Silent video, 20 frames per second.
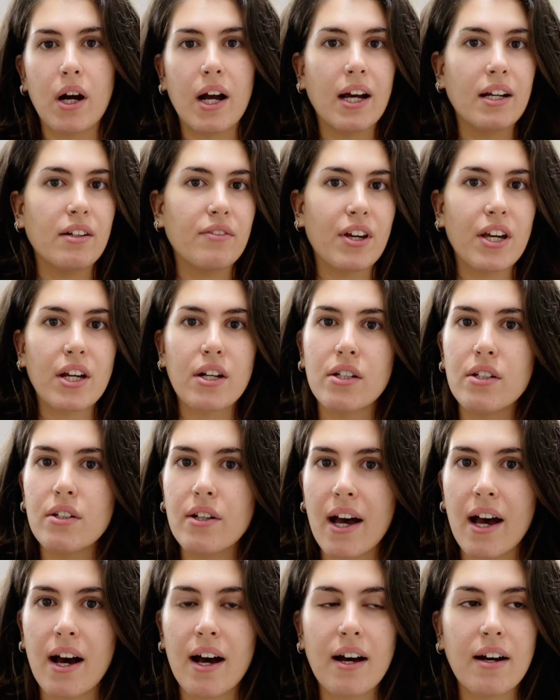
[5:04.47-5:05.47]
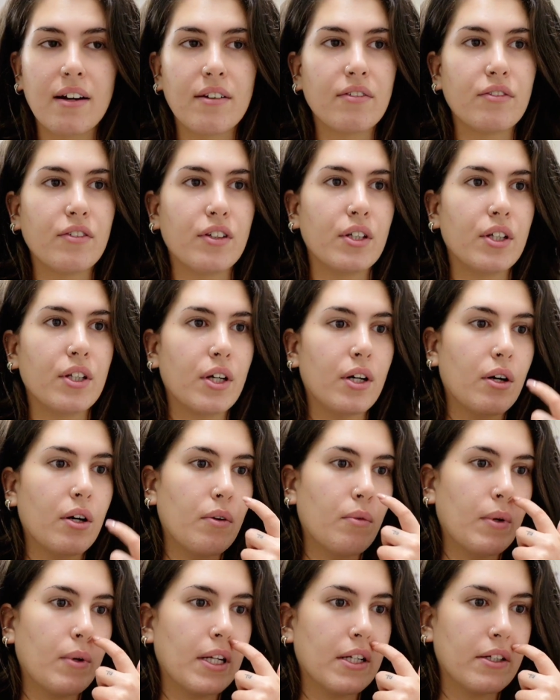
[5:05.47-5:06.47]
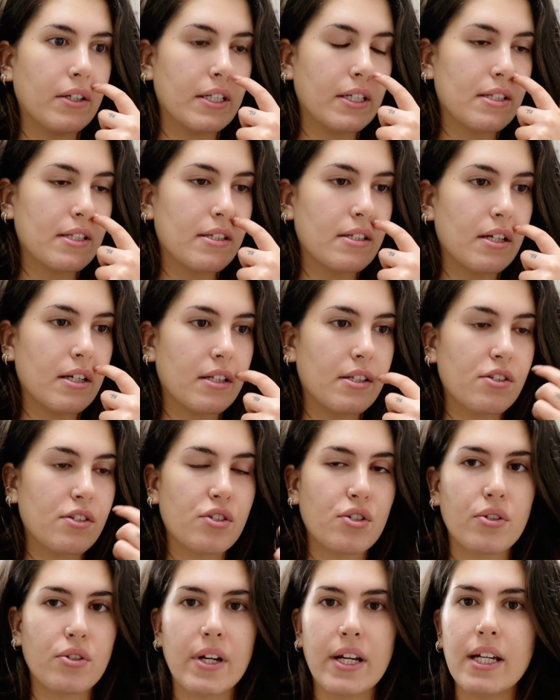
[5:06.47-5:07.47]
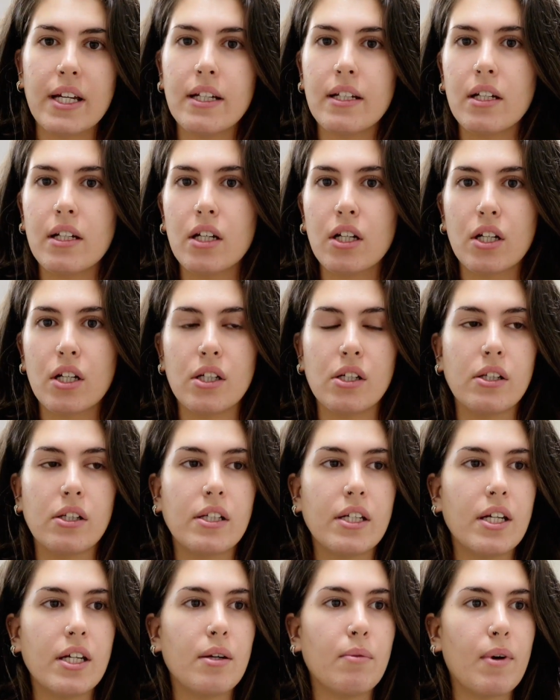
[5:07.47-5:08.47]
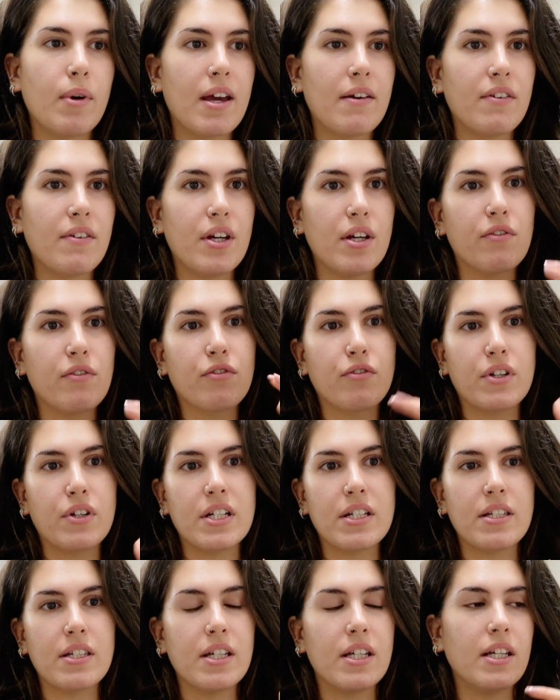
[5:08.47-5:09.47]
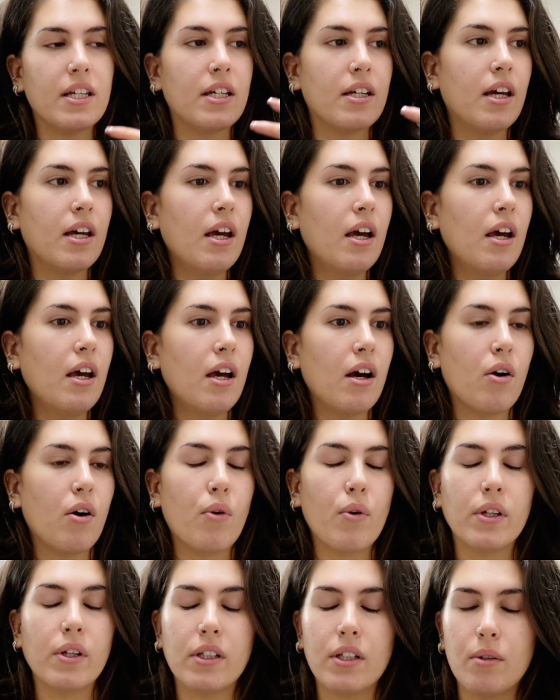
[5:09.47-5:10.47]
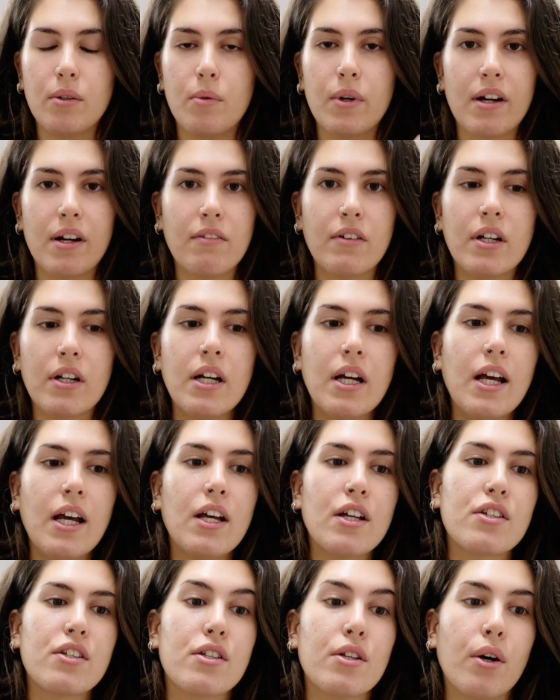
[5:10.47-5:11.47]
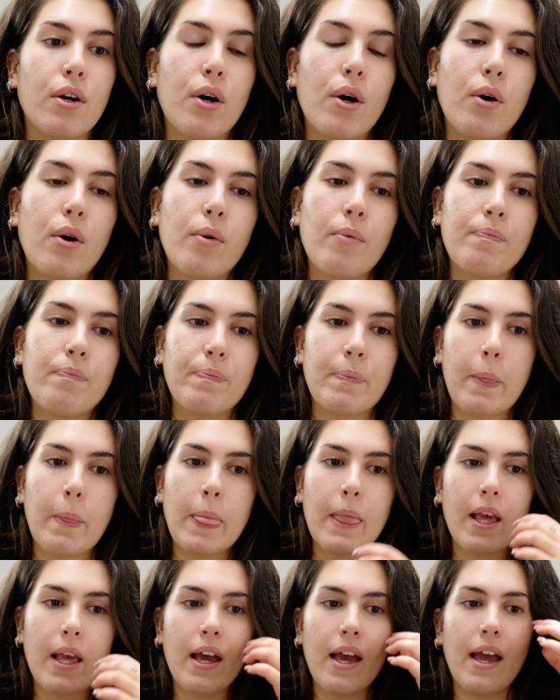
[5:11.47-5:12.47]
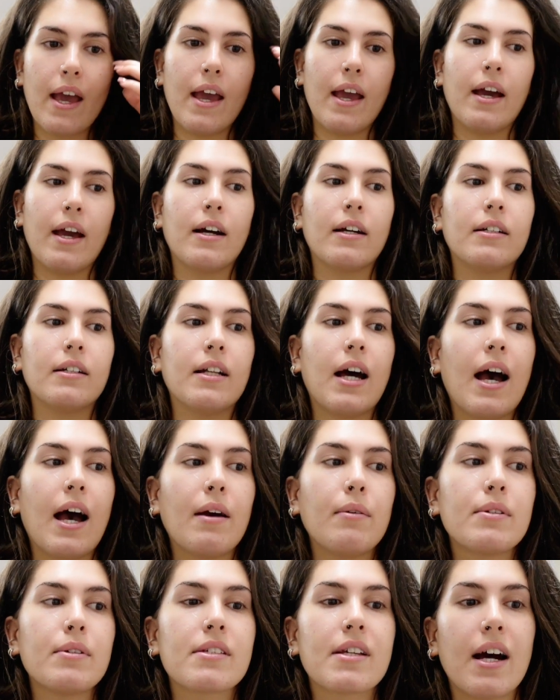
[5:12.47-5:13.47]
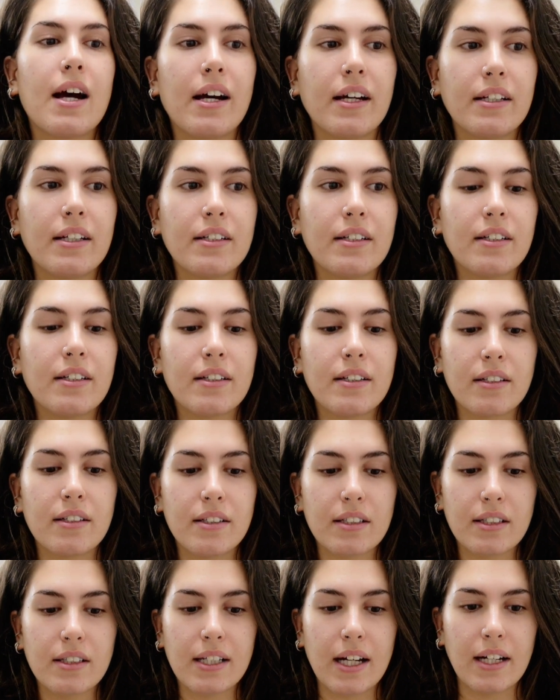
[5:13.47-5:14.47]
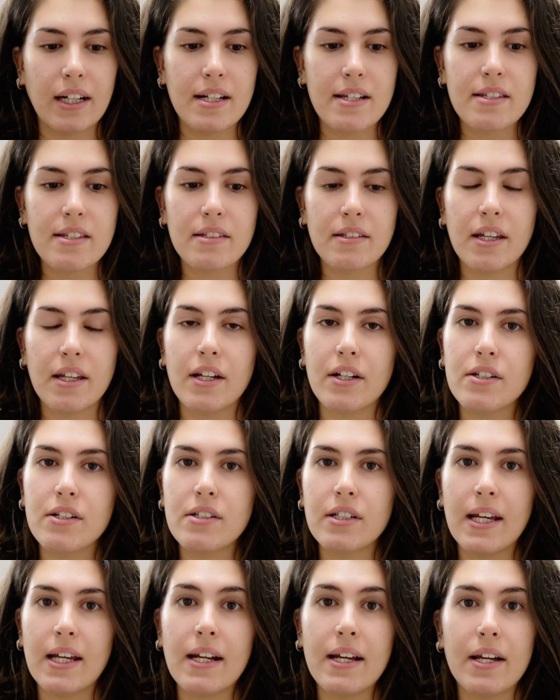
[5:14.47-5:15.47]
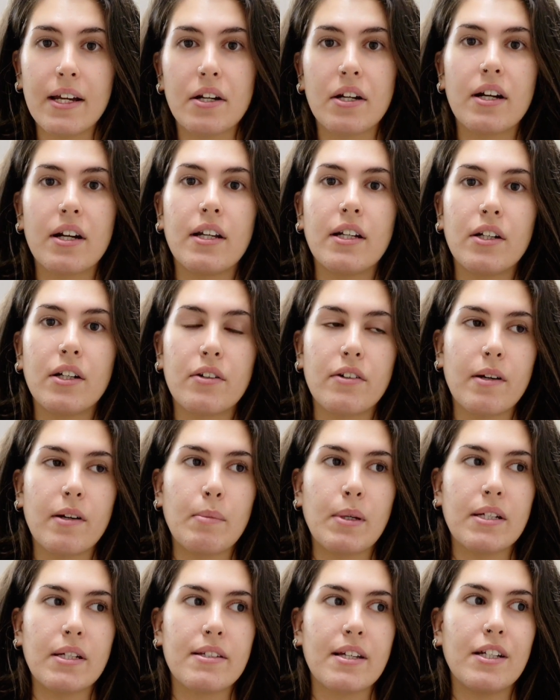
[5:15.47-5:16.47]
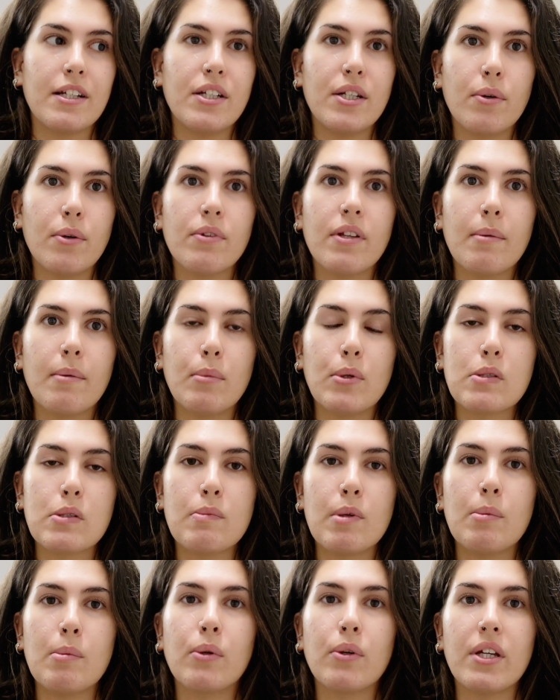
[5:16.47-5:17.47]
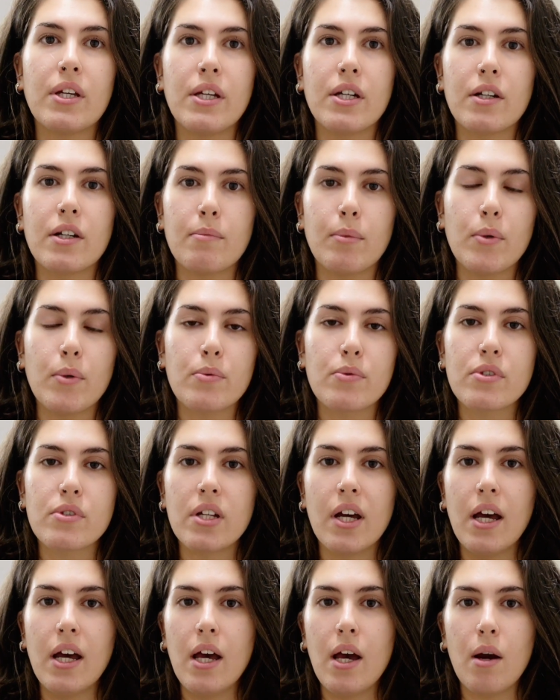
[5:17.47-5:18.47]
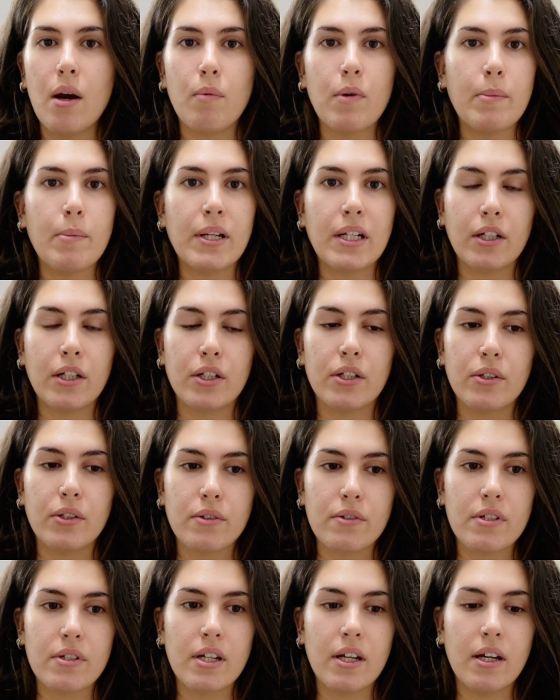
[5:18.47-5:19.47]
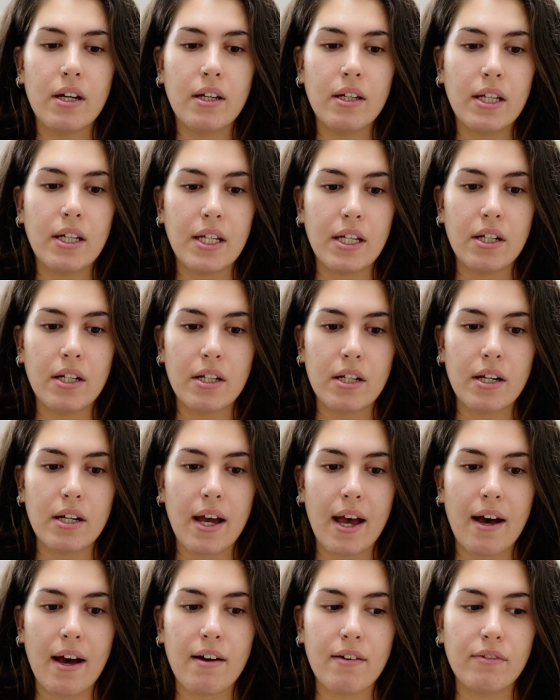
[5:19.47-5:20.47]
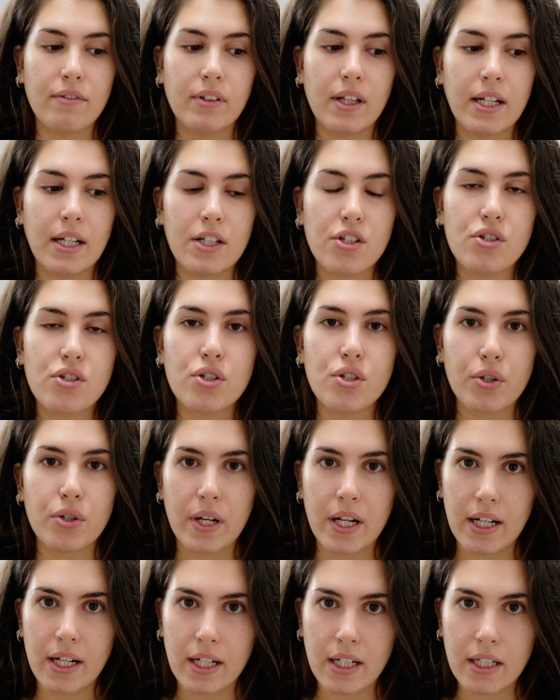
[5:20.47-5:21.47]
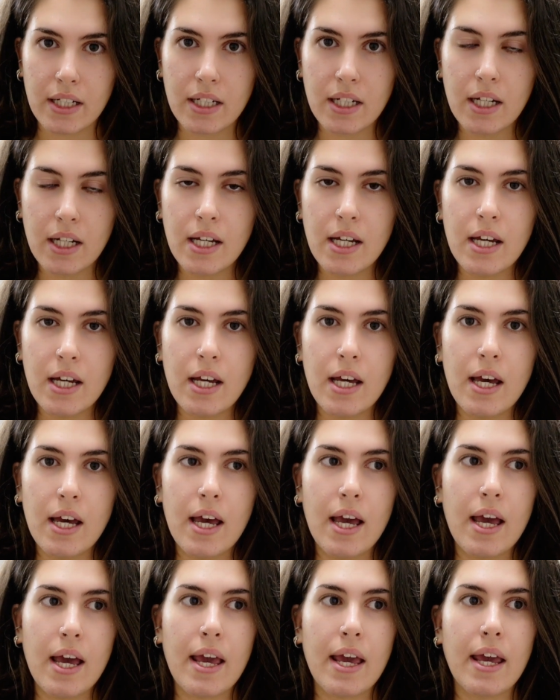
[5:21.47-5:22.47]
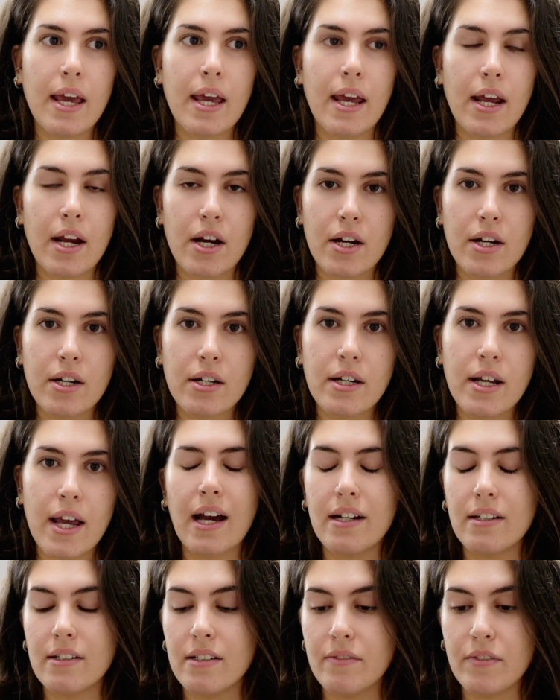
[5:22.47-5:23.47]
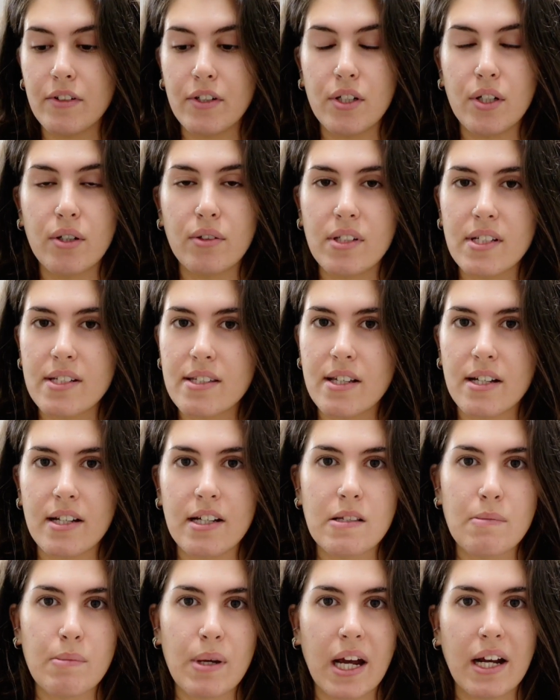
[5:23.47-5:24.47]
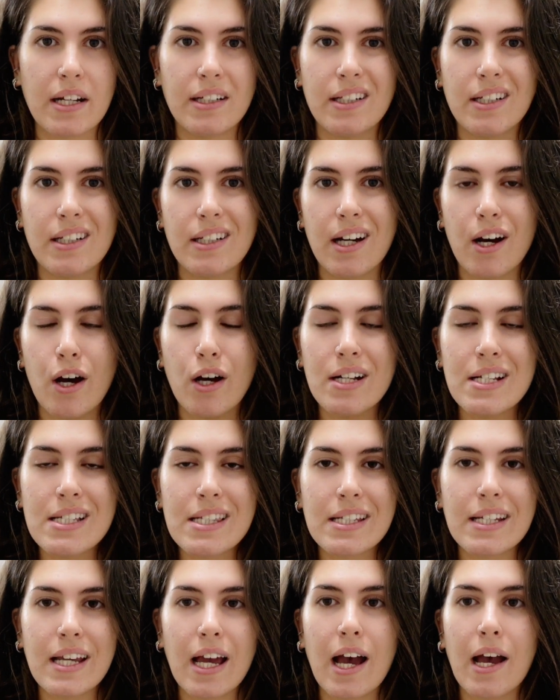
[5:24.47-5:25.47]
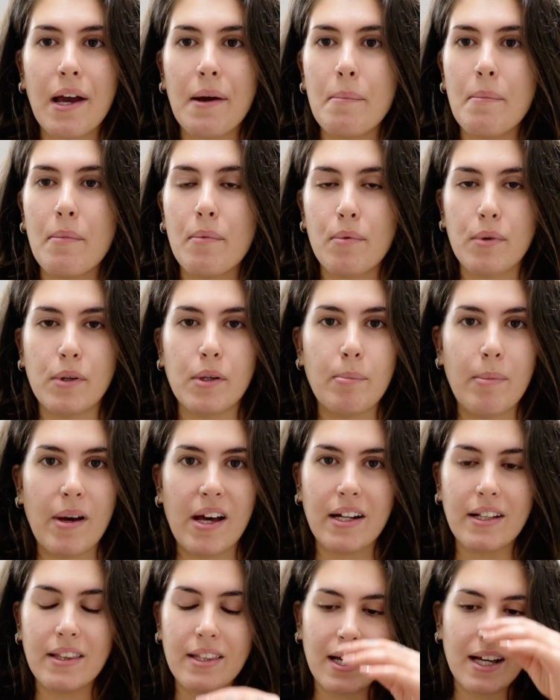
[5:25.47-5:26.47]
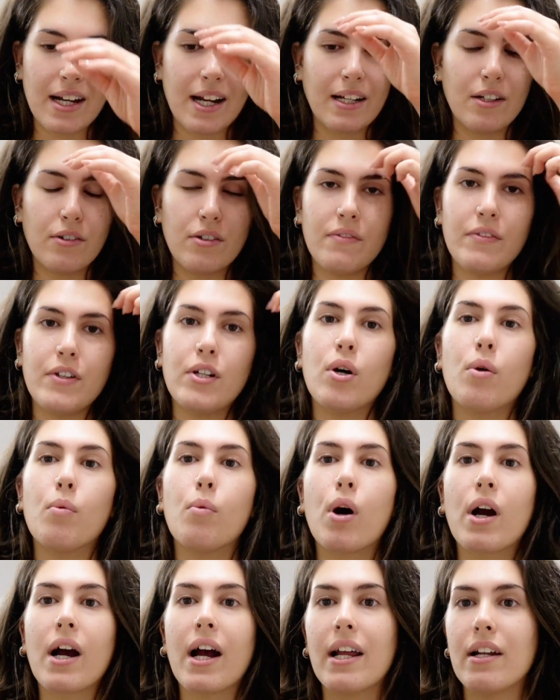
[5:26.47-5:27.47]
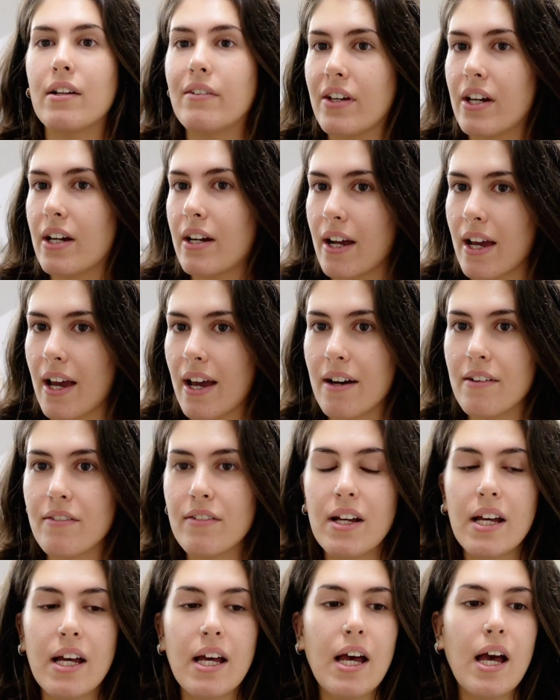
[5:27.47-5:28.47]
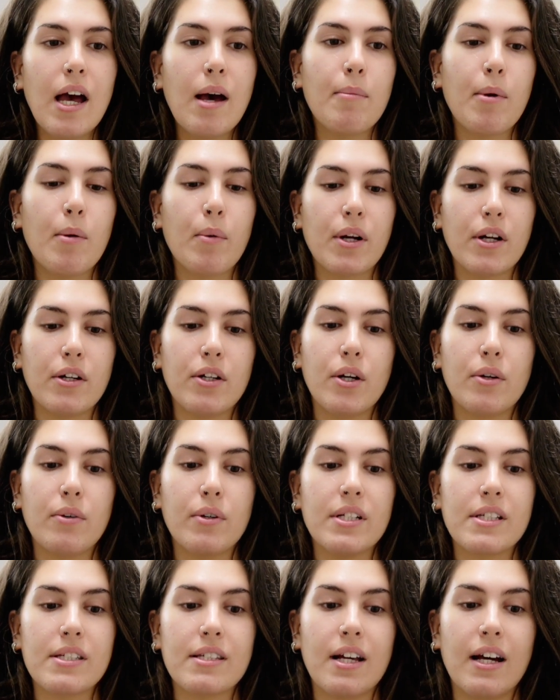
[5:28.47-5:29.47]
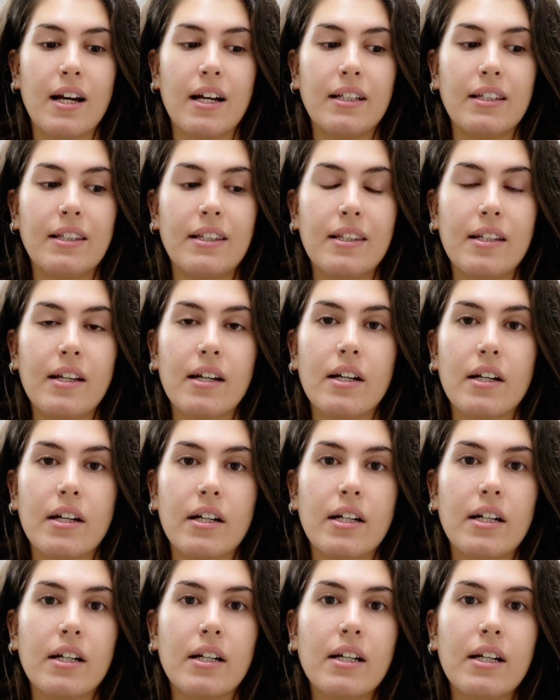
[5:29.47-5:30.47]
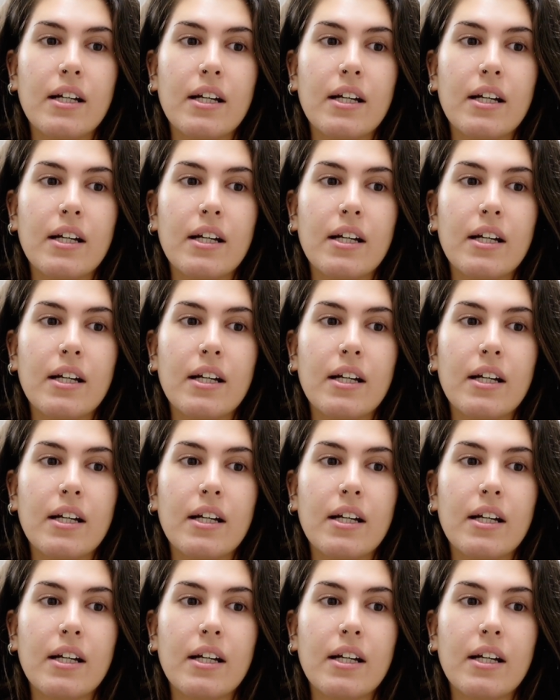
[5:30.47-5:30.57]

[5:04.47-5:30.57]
kind of hair you have, you know, whether it's straight, curly, wavy, frizzy, oily, whatever. So And I was kind of scared to get a haircut in Korea because I know that most people here, most women and girls here have like straight hair. I don't even know the science behind it. Honestly, I'm really bad at that. I don't even know what kind of hair I have. But what I know is that their